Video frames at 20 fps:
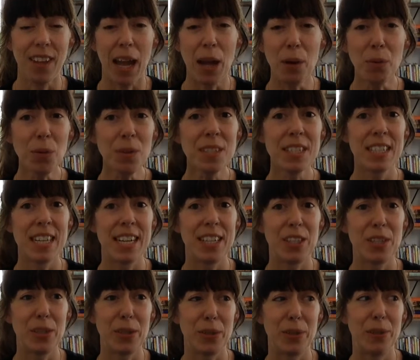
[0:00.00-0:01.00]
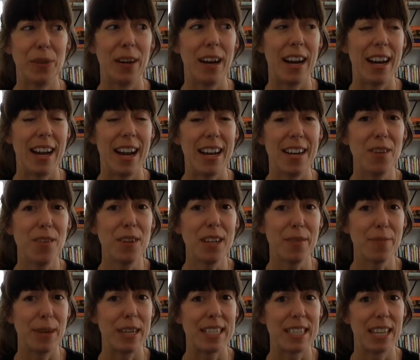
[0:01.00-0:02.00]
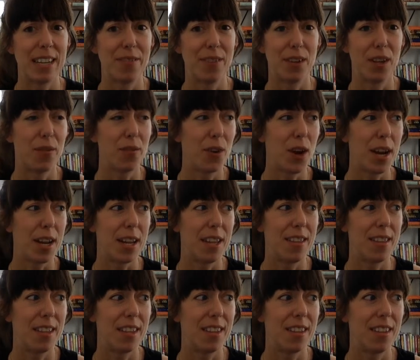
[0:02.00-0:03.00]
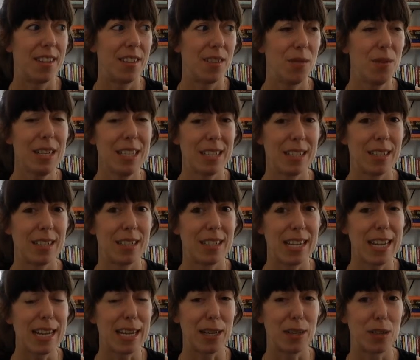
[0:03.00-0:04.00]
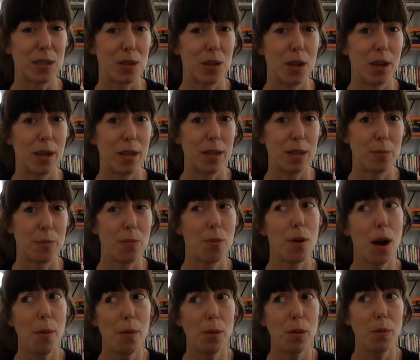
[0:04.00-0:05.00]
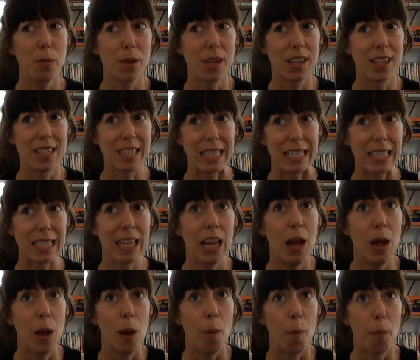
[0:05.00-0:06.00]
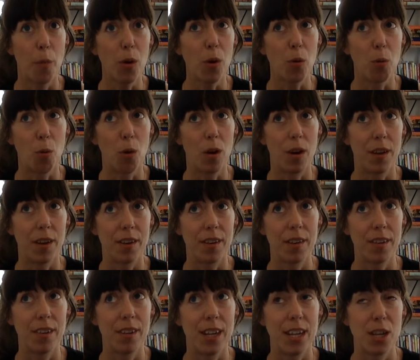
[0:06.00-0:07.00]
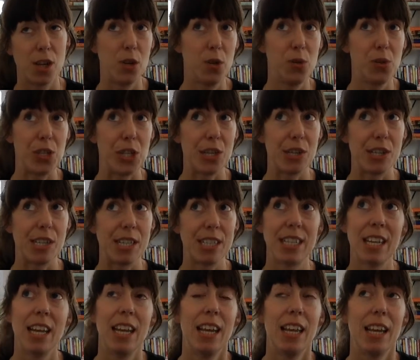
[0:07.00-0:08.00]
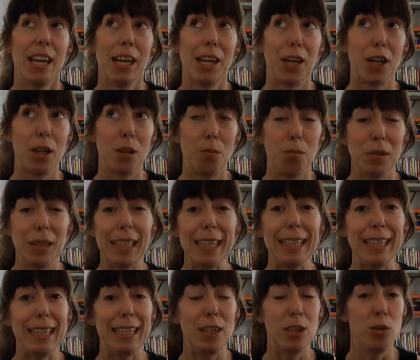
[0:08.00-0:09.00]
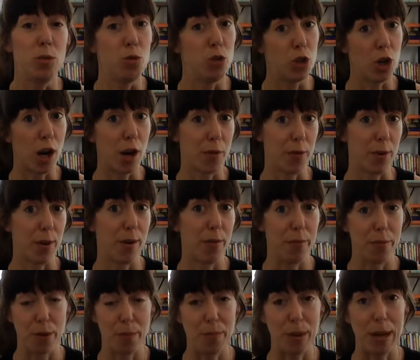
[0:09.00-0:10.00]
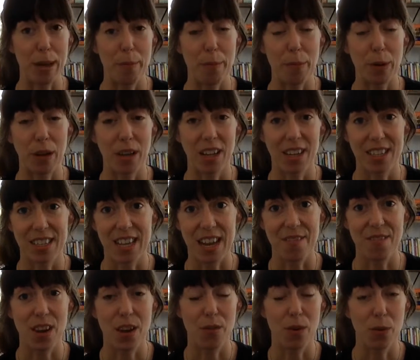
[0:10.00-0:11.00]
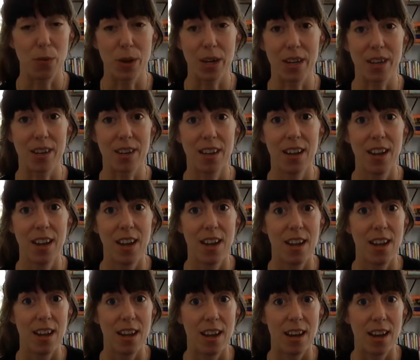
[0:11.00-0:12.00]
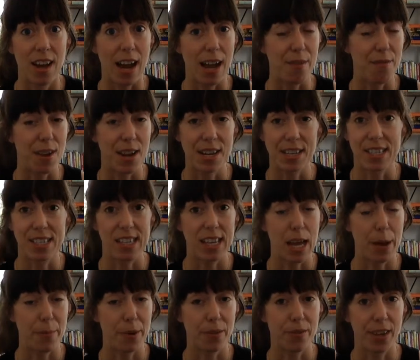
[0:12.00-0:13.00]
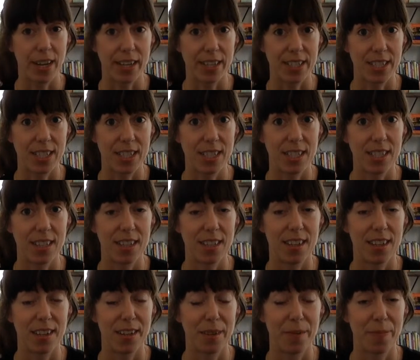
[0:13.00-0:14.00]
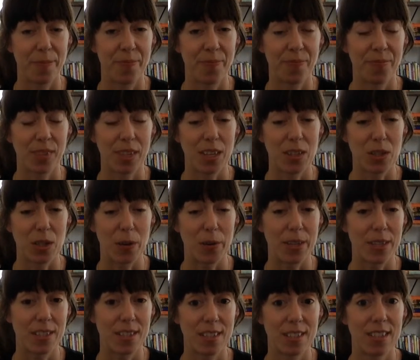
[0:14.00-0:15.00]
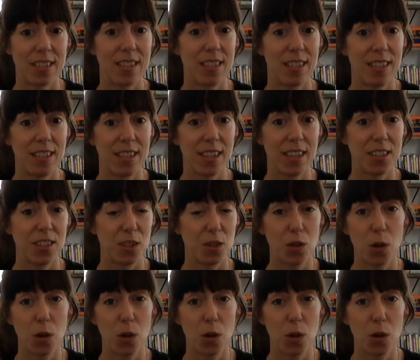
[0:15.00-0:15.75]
I will say too, I don't give myself enough credit that the reason it's taking so long is probably because it's book 1 in a new series in a completely new genre for me, because I've never written high fantasy, epic fantasy. So it's a